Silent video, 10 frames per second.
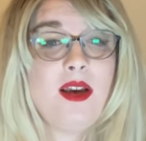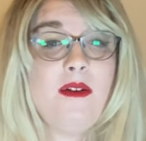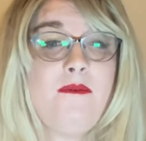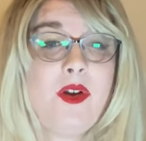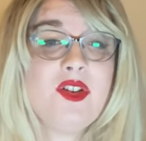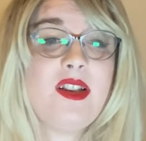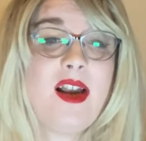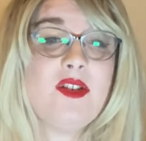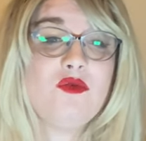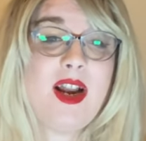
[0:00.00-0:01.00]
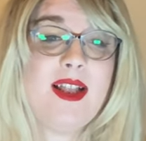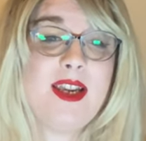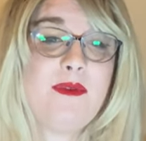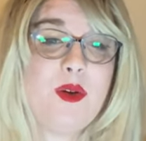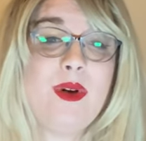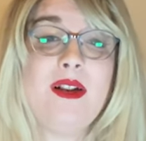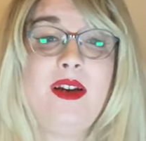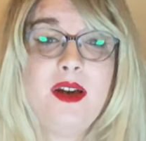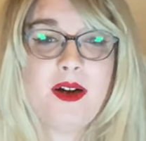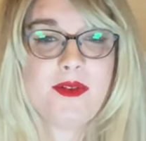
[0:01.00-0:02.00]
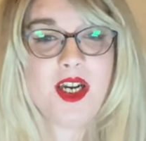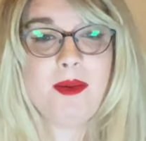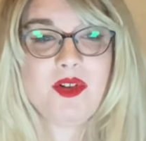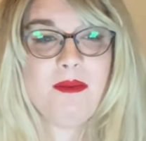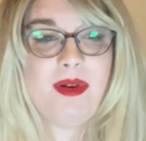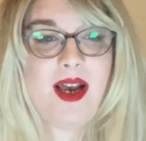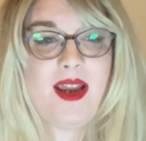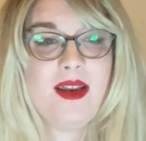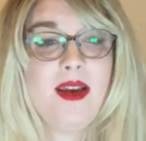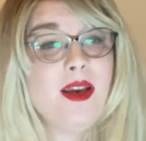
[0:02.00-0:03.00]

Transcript: A fossilised relic, if you will, of times gone by.